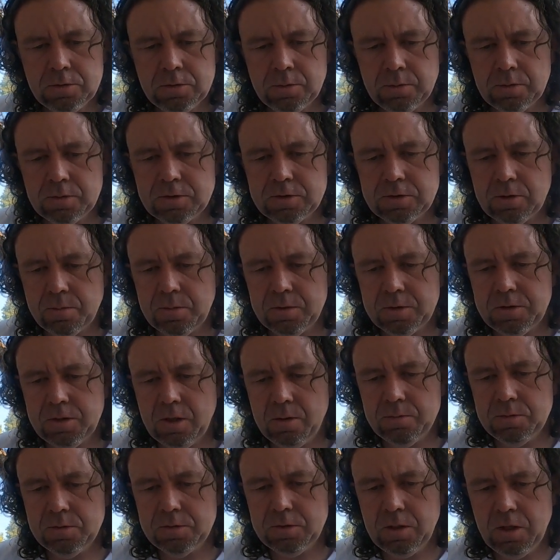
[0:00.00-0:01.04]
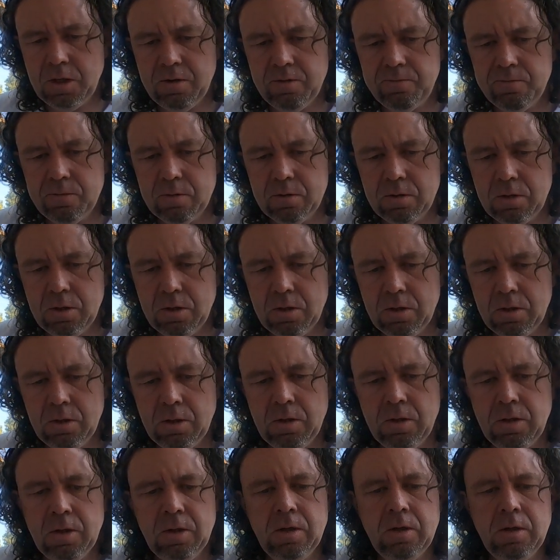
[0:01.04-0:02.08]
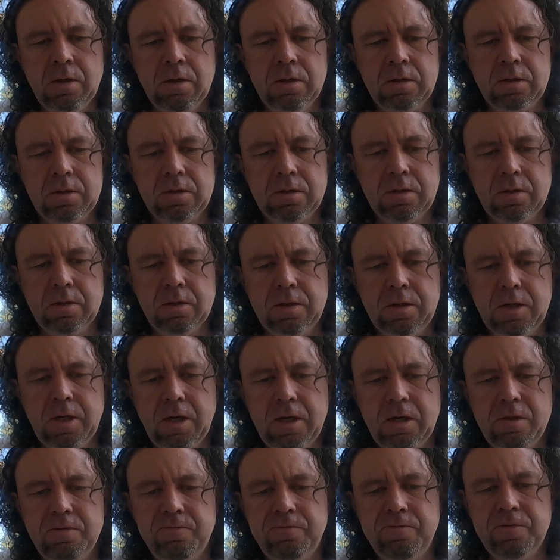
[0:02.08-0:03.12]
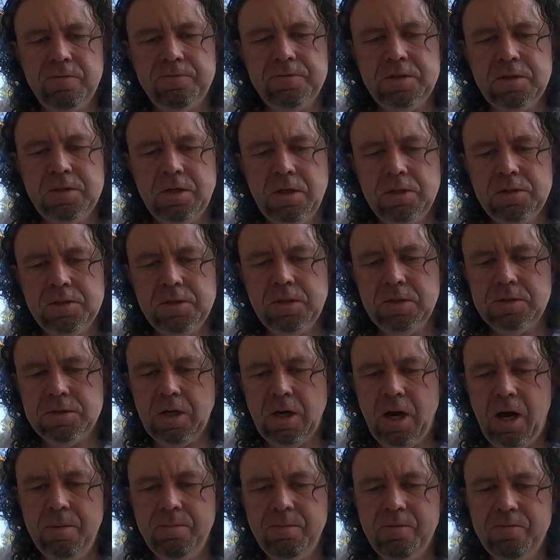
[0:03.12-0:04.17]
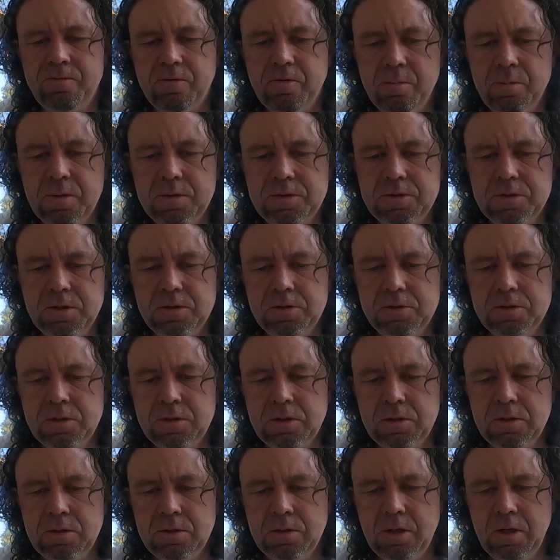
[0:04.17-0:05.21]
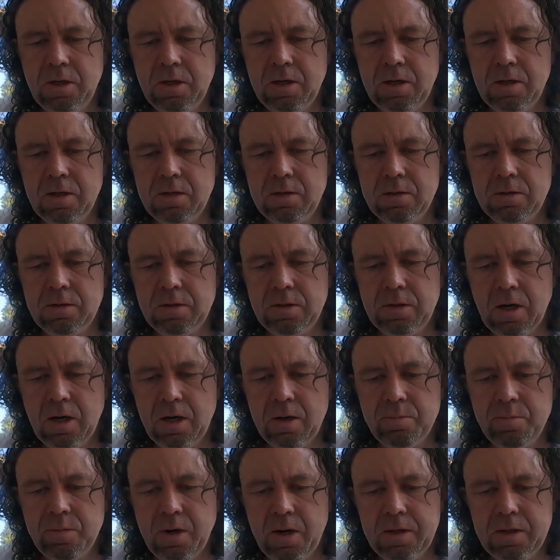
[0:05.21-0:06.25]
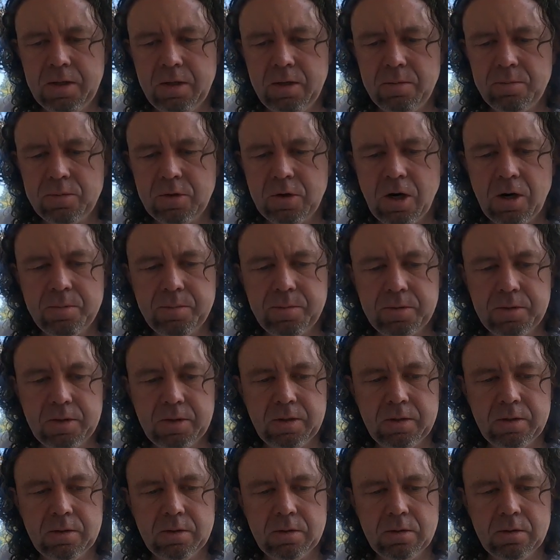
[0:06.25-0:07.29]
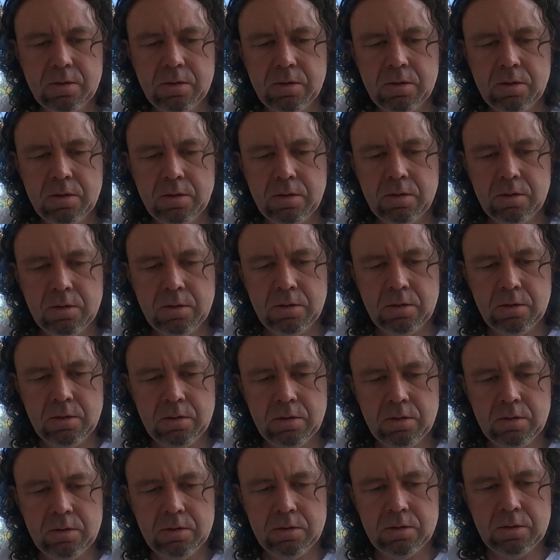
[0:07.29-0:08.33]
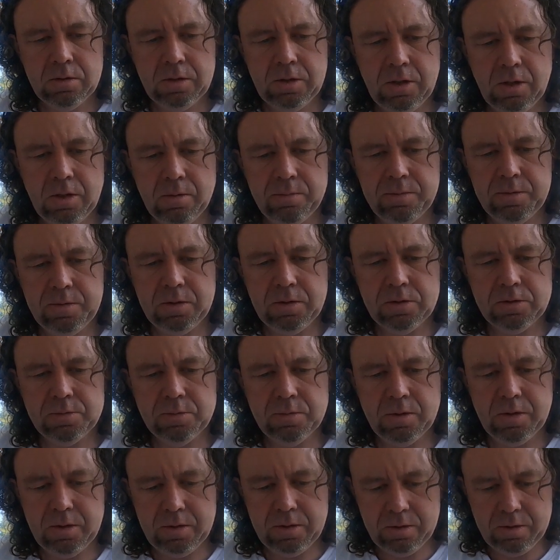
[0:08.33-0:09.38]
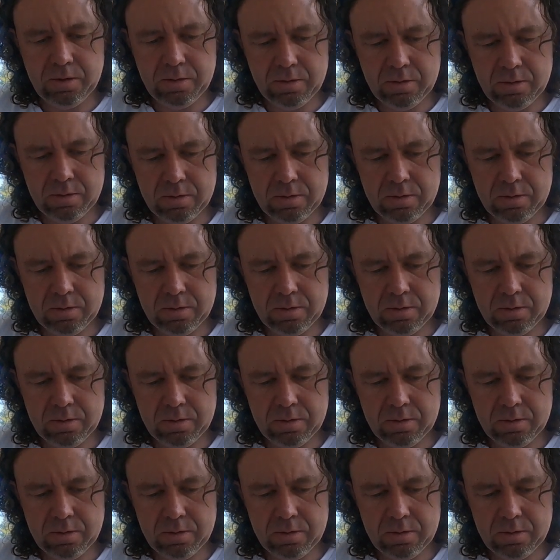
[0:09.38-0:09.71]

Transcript: doing summertime stuff. Okay, the 15 engine is a high performance engine and you got to break it in properly. Okay, please read